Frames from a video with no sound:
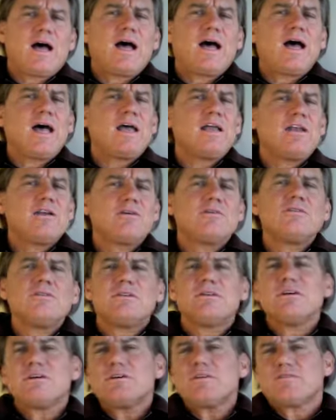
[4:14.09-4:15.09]
I don't
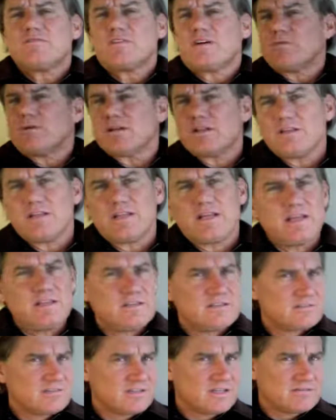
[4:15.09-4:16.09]
know if I want to
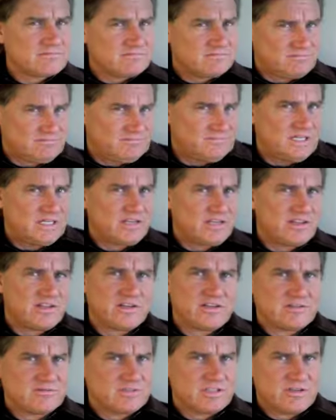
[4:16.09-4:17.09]
lend money to
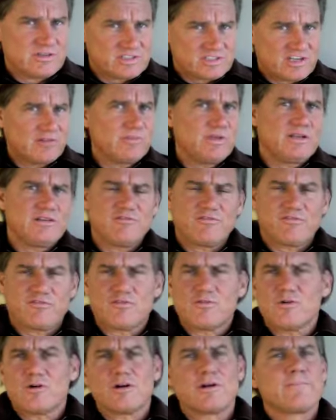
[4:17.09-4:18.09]
the U.S. government
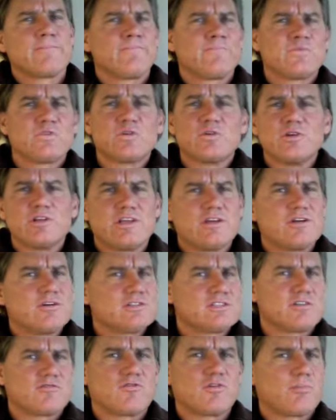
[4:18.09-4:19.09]
for 30
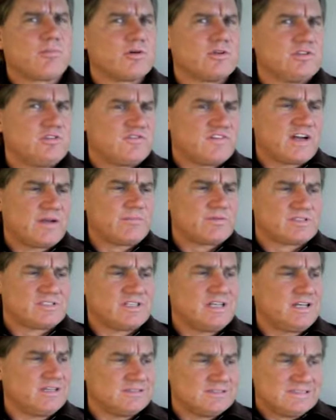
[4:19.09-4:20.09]
years at
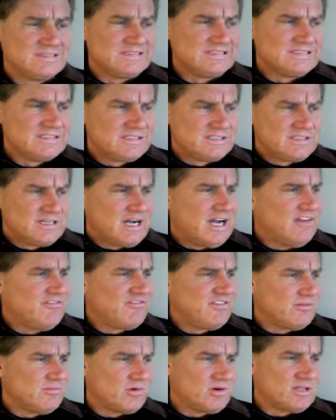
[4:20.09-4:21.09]
4.25%. I
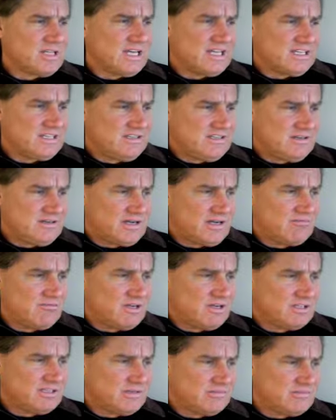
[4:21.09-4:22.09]
feel more like, I'd
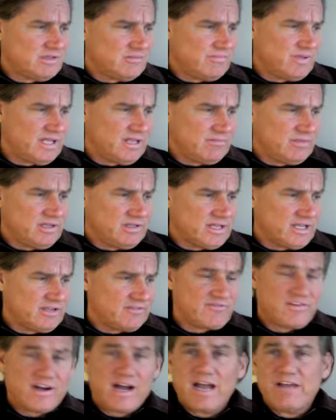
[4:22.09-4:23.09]
want them to pay me
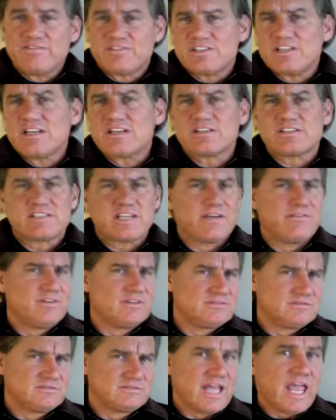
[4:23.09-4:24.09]
5, 6,
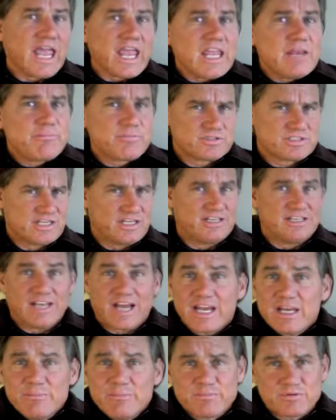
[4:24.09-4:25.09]
7, 8%,
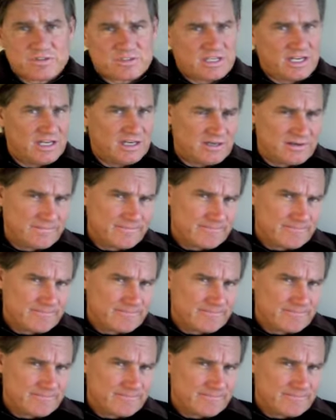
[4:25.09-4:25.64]
9%.